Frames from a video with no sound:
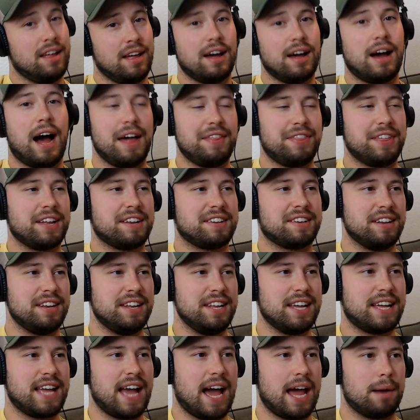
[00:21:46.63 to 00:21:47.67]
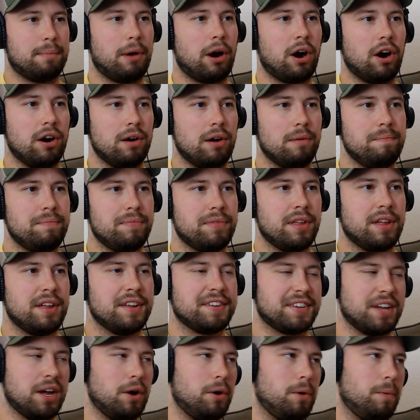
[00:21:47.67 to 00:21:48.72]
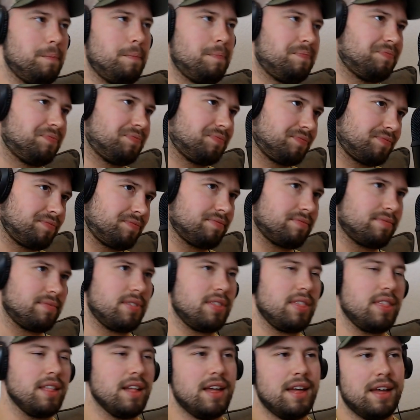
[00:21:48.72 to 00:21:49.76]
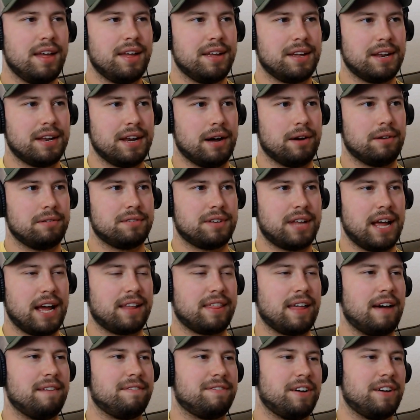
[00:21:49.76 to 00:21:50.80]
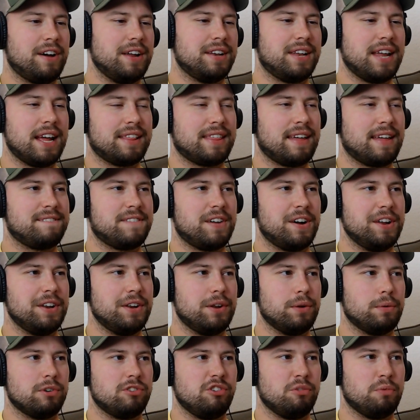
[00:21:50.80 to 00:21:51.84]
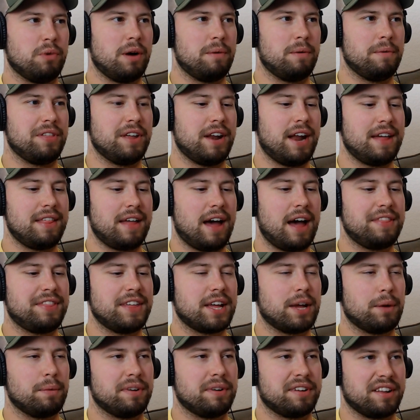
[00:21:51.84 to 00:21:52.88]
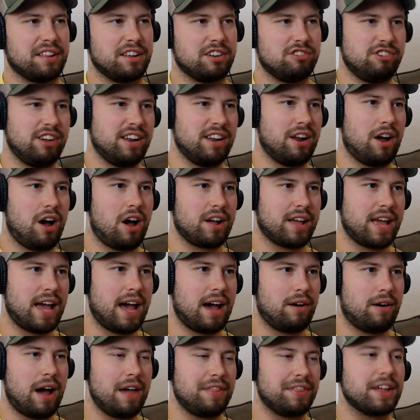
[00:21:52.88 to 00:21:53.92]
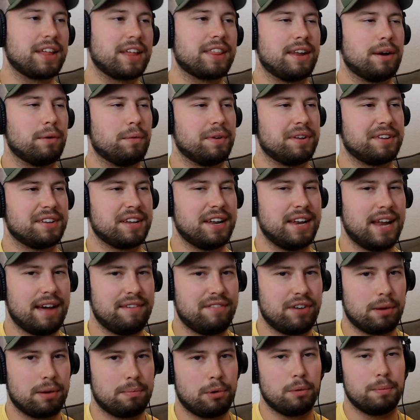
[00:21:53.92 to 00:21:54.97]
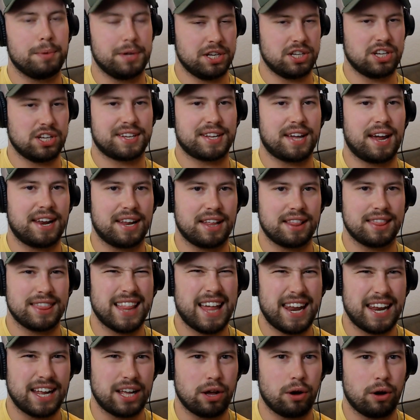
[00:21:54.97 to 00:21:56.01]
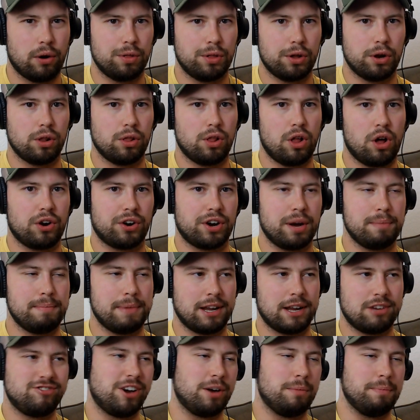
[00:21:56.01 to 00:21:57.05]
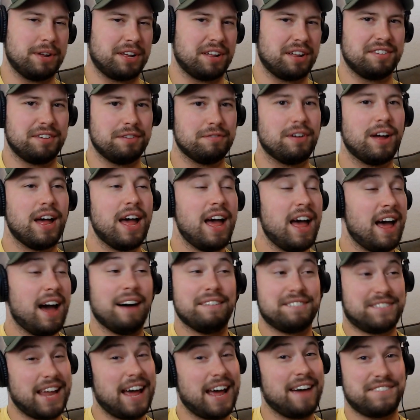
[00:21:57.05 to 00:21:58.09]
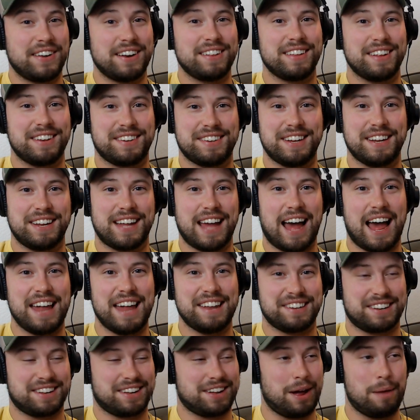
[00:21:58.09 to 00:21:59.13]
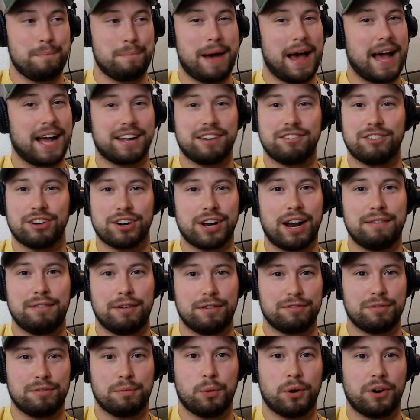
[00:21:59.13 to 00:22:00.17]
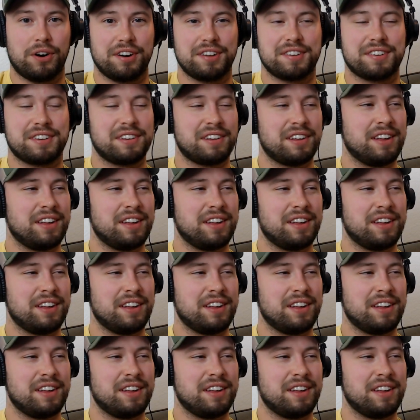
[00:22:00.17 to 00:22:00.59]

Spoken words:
I think Sadiq had him hurt. So, you know, take that fight and do what you want with it. I think it was a legit knockout. I think that it was inevitable, but you just got to let it go a little longer to make sure, because I've definitely seen guys come back and recover from worse.